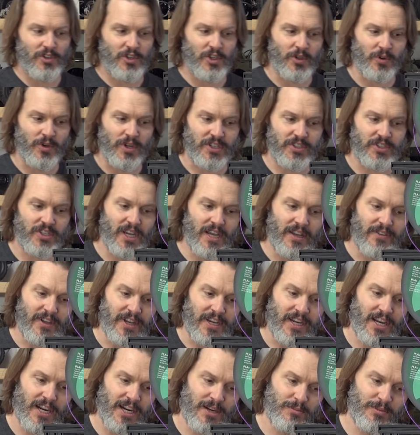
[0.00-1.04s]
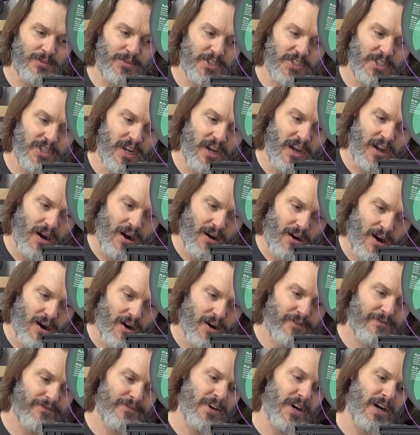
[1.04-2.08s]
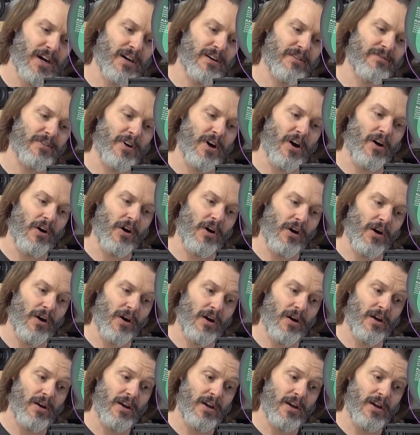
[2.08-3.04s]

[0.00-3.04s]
unit that comes off of our